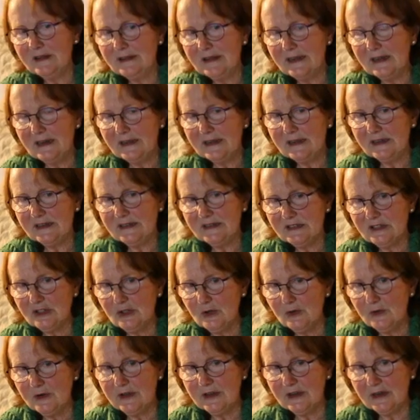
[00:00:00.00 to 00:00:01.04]
telling a
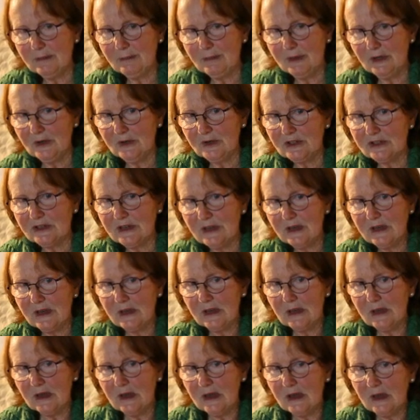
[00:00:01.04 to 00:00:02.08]
story about
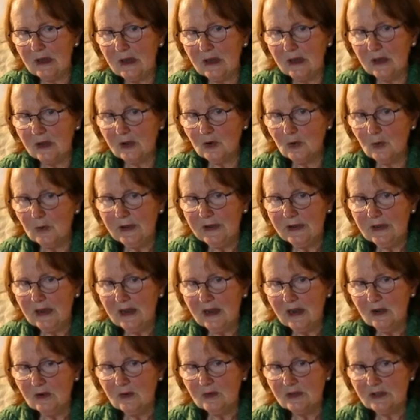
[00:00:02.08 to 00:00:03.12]
going
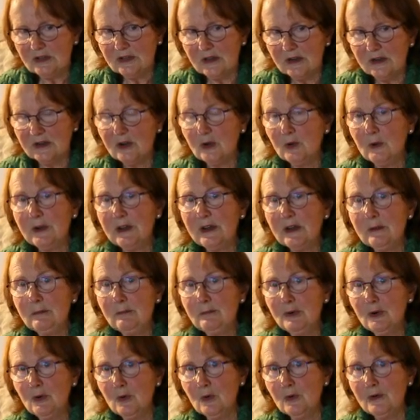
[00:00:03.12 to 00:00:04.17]
out and going on
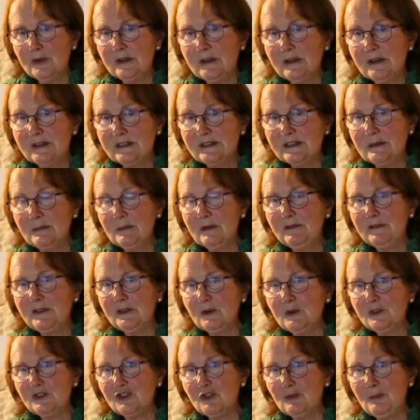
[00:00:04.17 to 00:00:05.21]
board some of
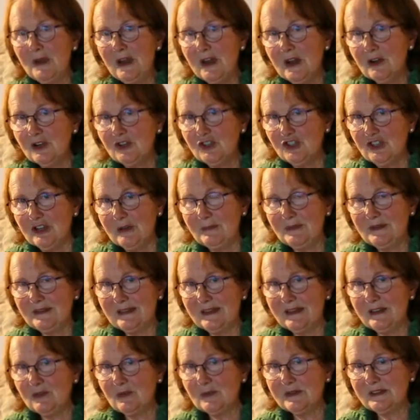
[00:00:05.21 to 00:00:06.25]
those repair
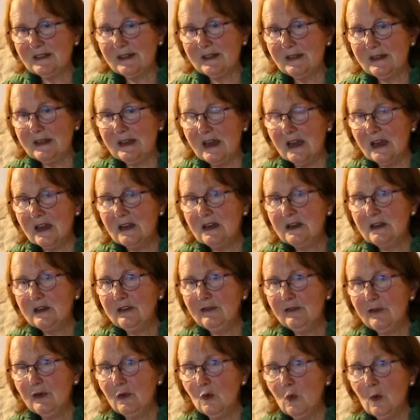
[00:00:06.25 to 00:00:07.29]
ships. It was at the end
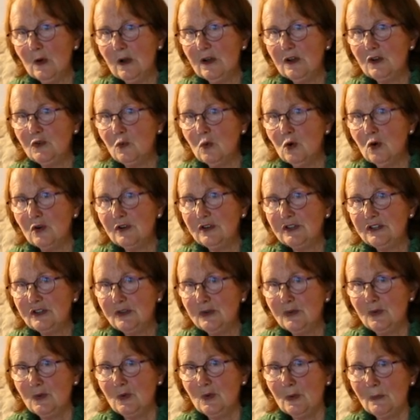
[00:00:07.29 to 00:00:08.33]
of World War
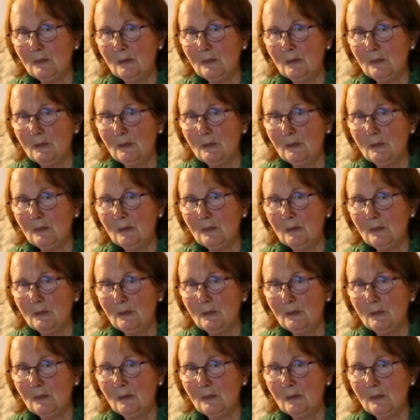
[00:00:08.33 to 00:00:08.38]
II